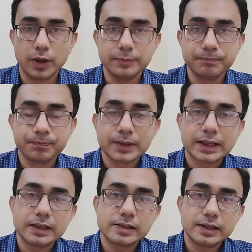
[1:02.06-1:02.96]
one,
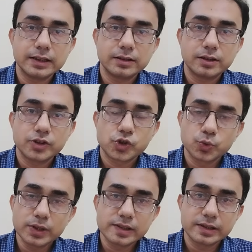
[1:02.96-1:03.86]
is that
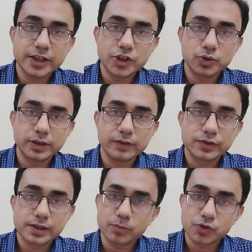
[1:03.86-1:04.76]
students need to
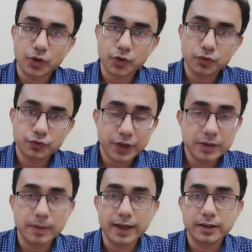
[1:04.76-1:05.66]
give some sort of
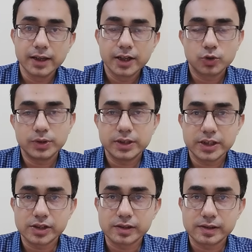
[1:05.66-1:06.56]
feedback to the
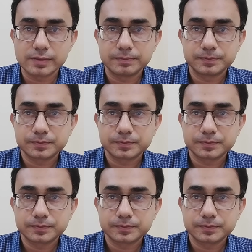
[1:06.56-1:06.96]
teachers.